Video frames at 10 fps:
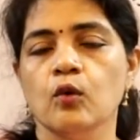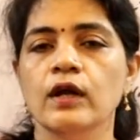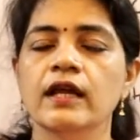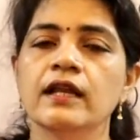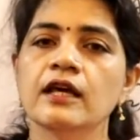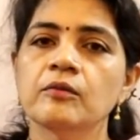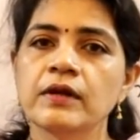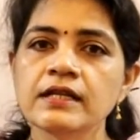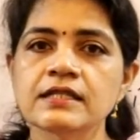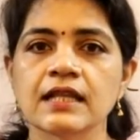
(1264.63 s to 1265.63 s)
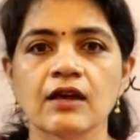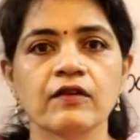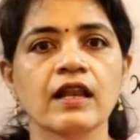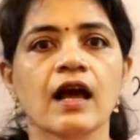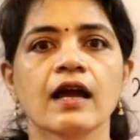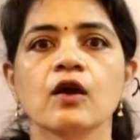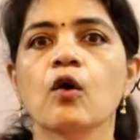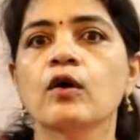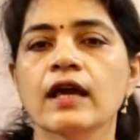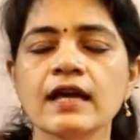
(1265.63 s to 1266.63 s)
Collinear means they will lie
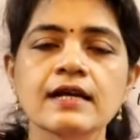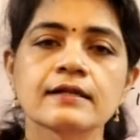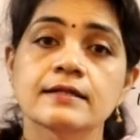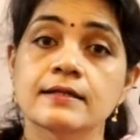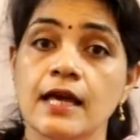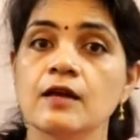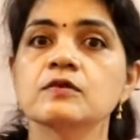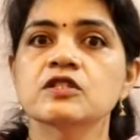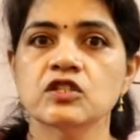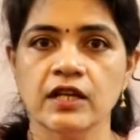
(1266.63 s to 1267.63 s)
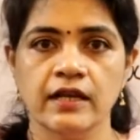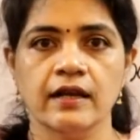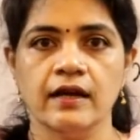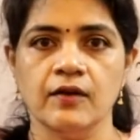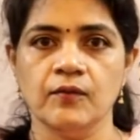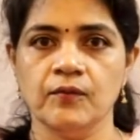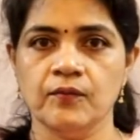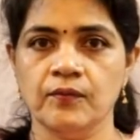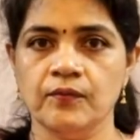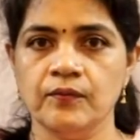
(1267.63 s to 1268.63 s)
on a same straight line.
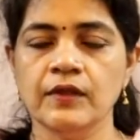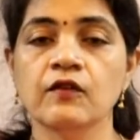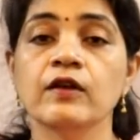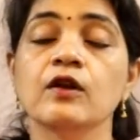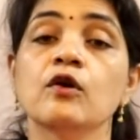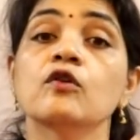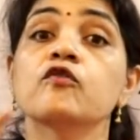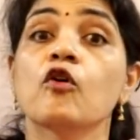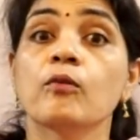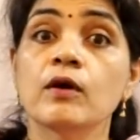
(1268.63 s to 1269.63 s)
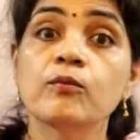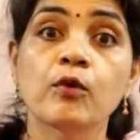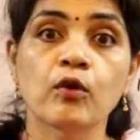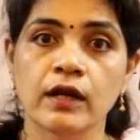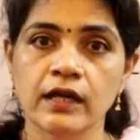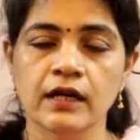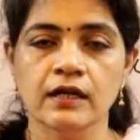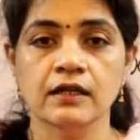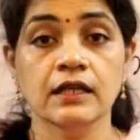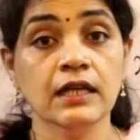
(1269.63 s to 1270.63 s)
They will not form a
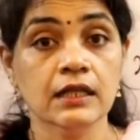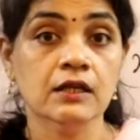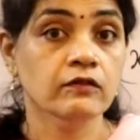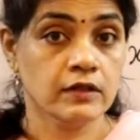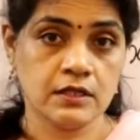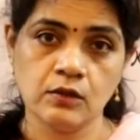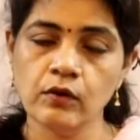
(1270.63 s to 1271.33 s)
polygon, in other words.